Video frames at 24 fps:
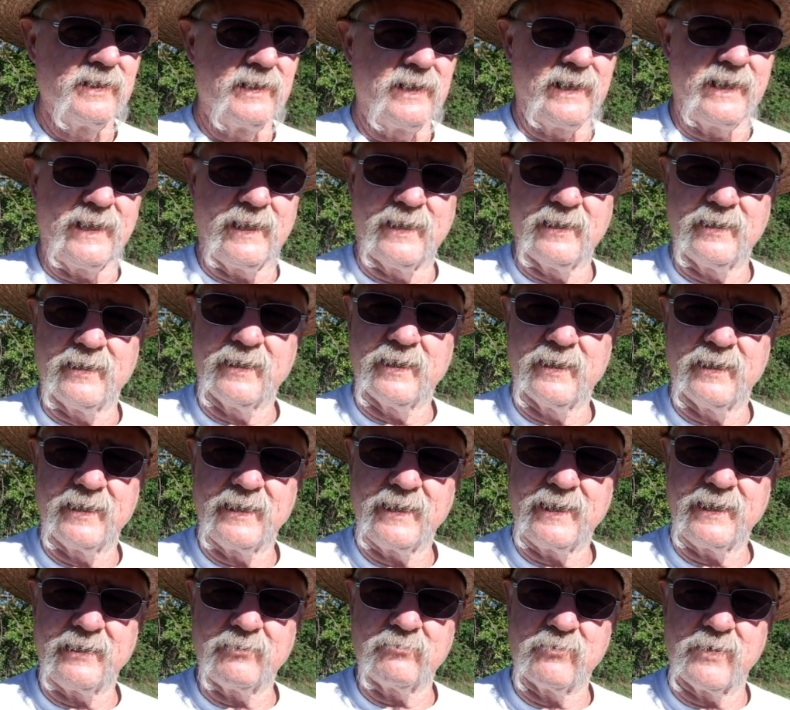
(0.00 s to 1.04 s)
And
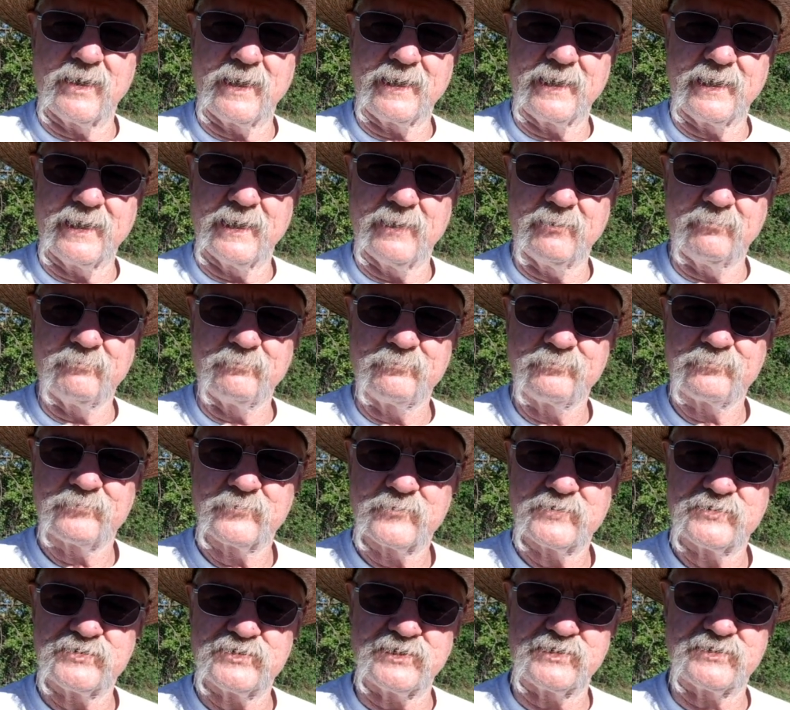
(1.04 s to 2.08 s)
anyway,
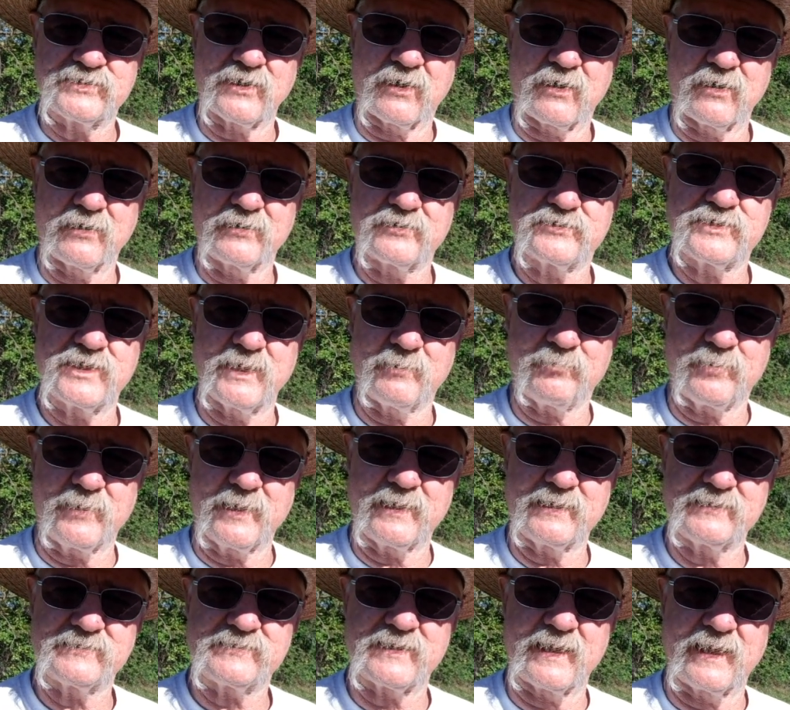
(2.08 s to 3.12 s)
she started shipping
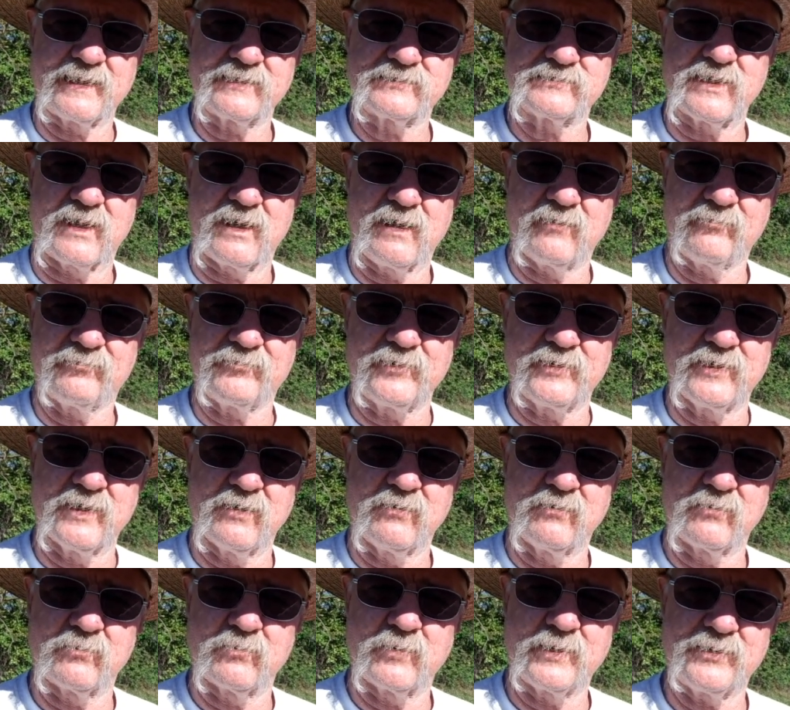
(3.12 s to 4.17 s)
these things off, you
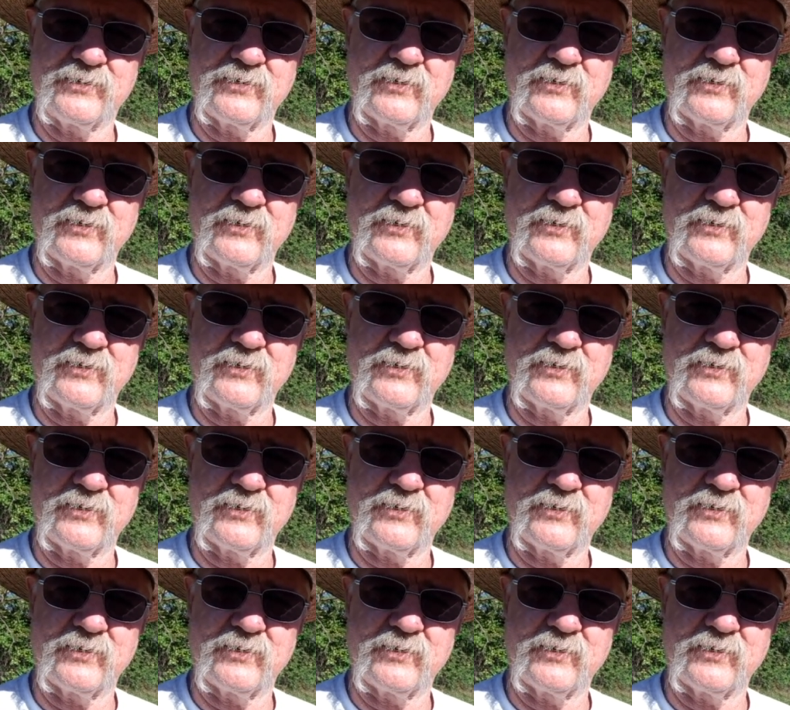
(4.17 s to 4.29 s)
know, and we